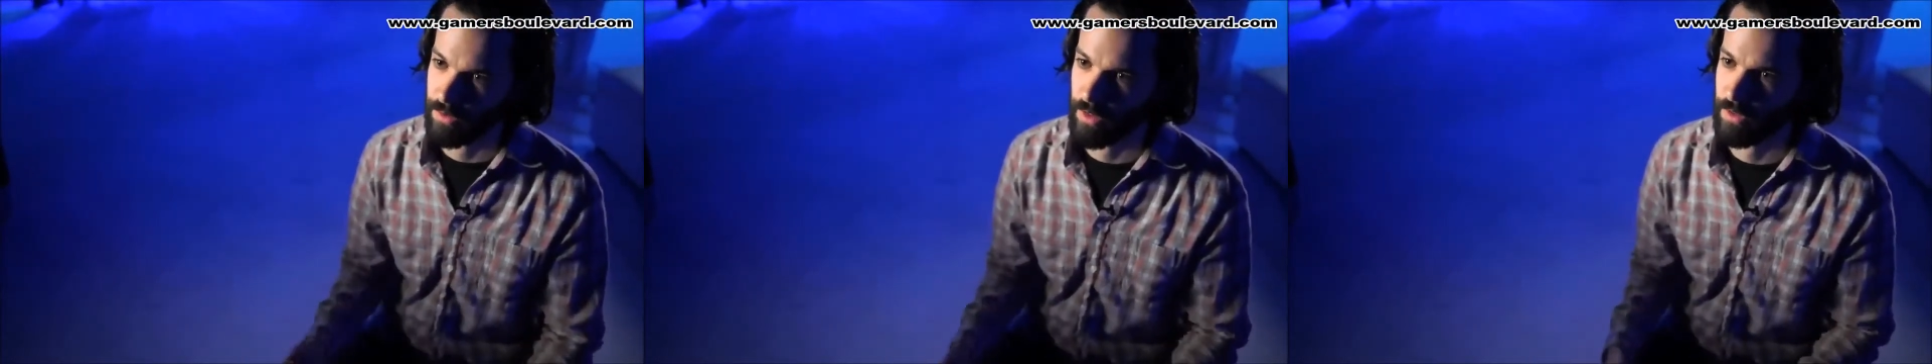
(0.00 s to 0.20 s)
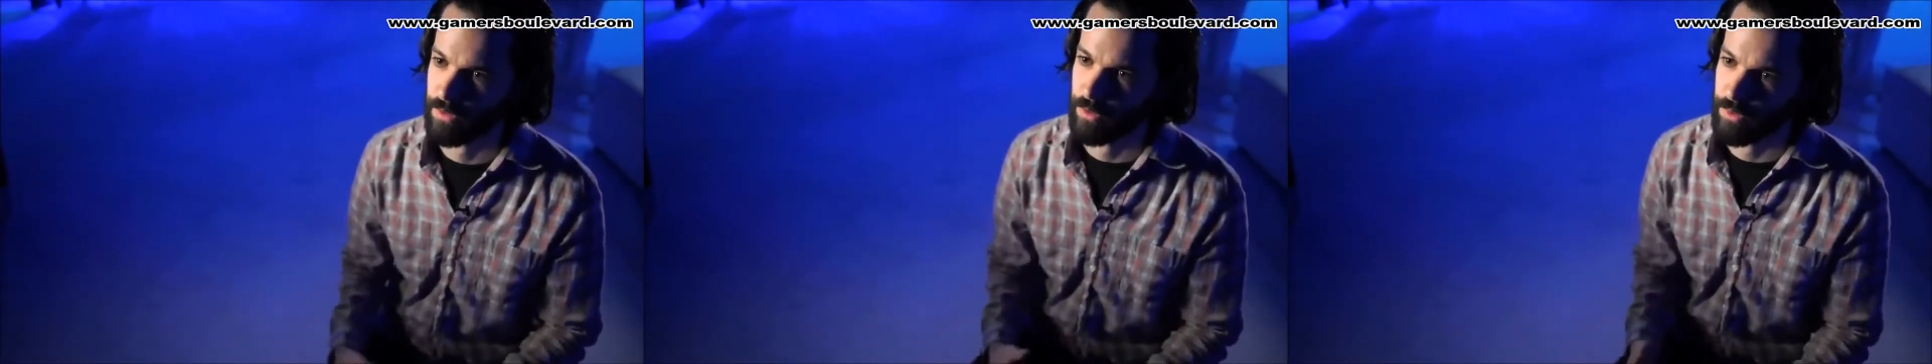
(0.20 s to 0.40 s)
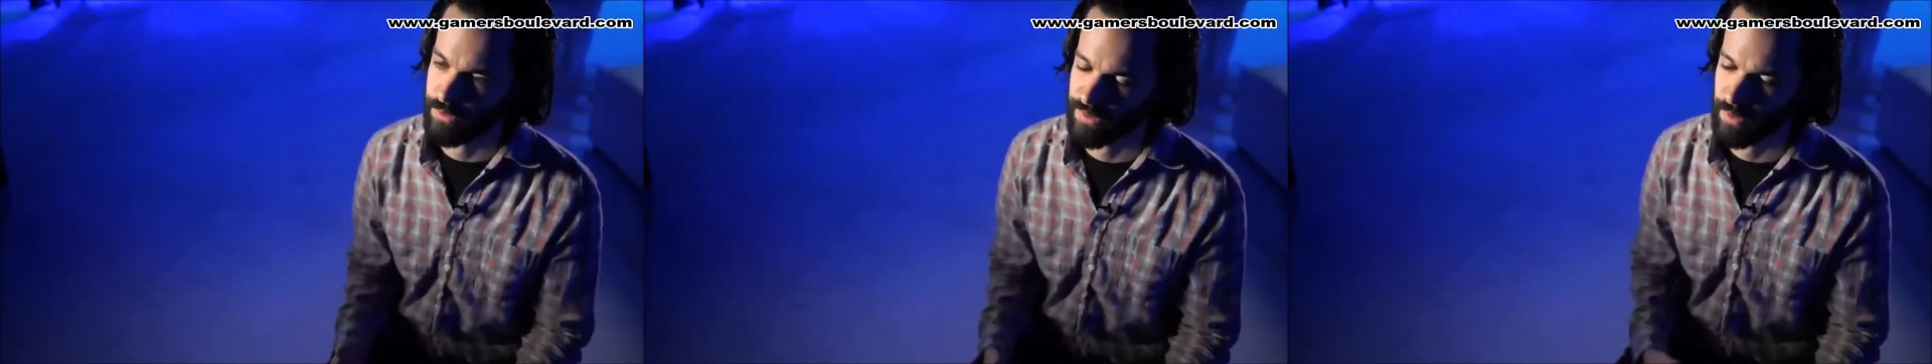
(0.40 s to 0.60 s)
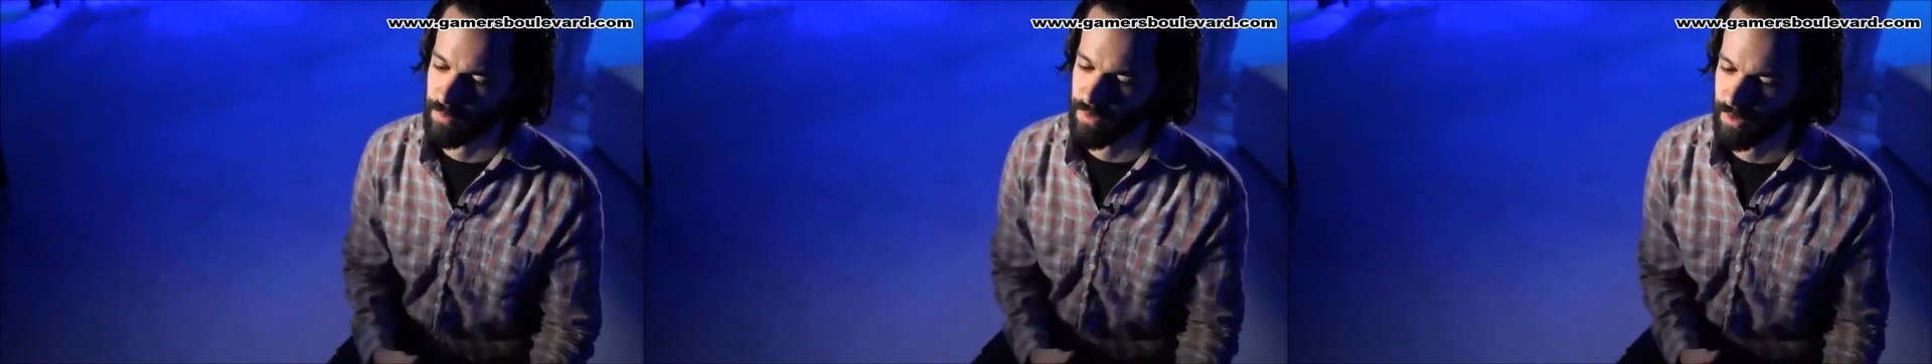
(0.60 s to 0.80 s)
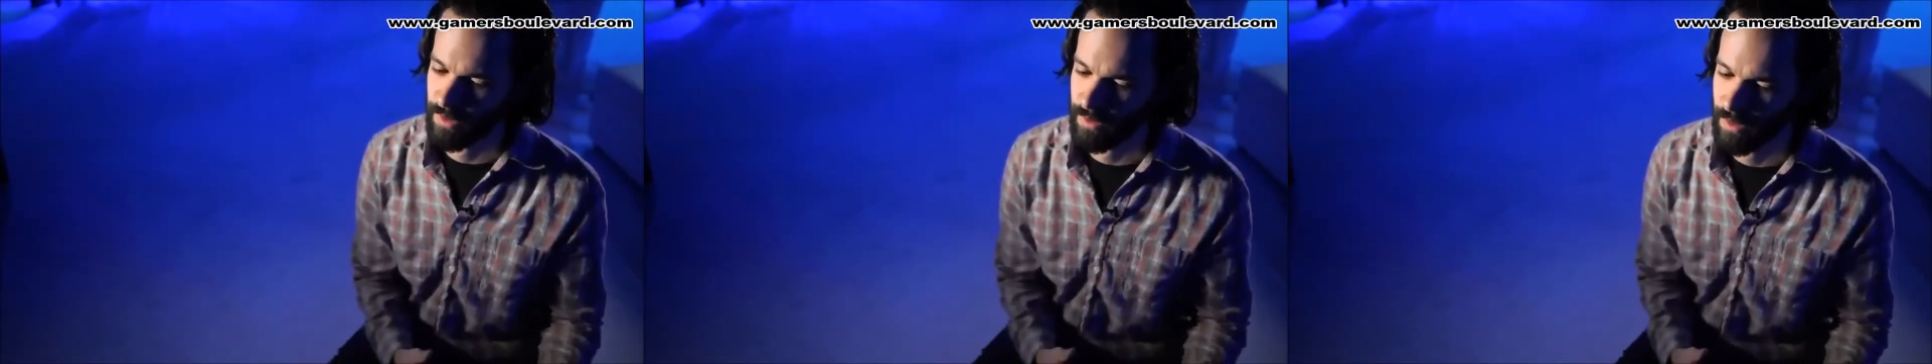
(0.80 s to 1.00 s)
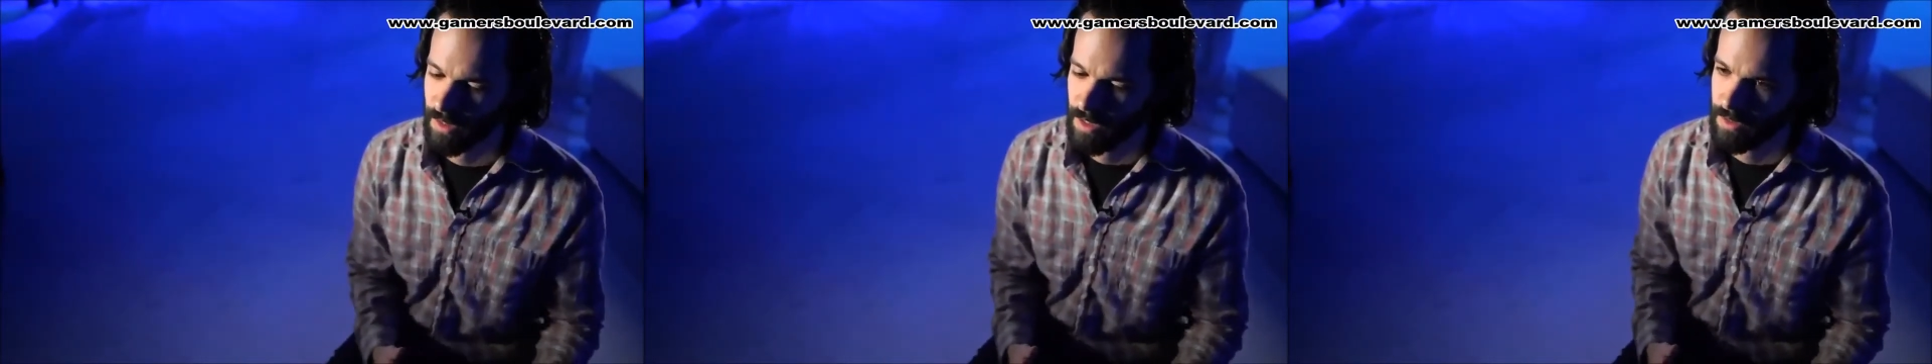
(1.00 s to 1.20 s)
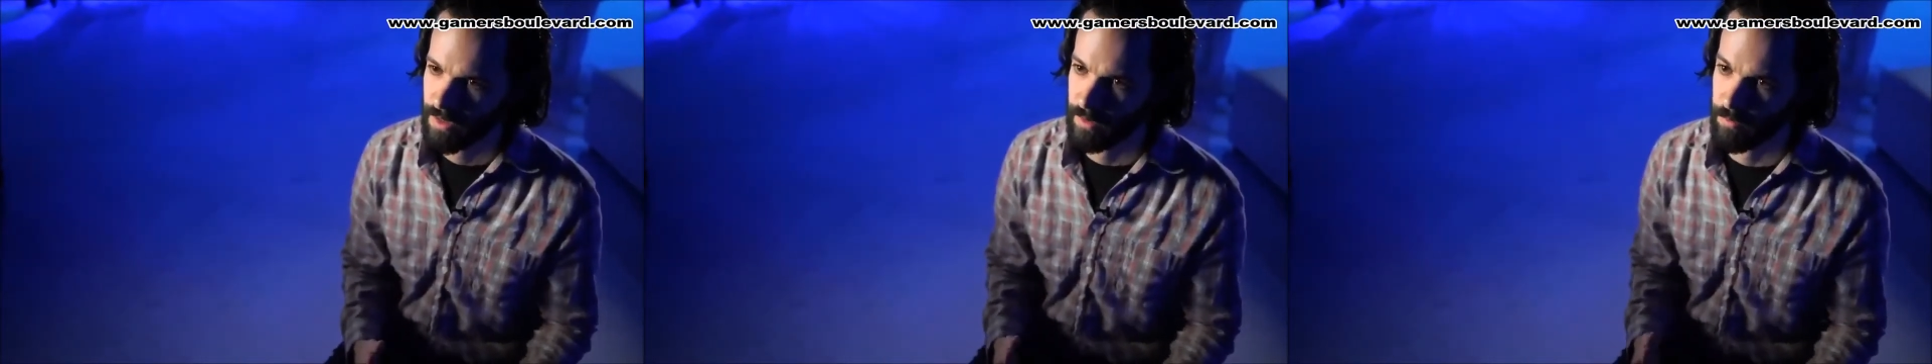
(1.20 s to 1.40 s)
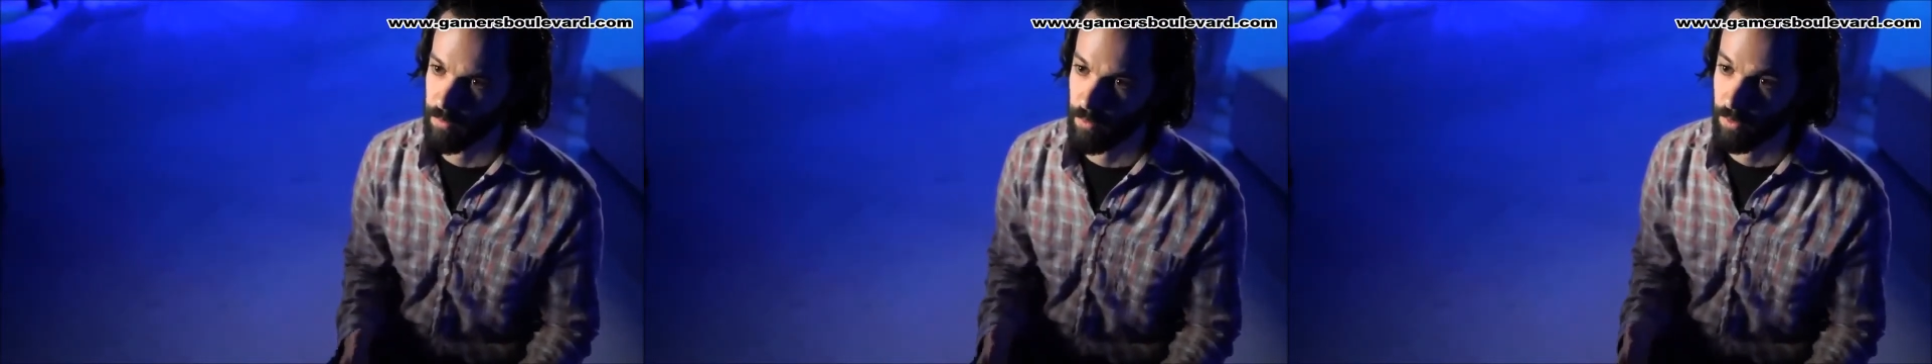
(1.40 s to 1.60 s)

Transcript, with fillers: you're not doing something that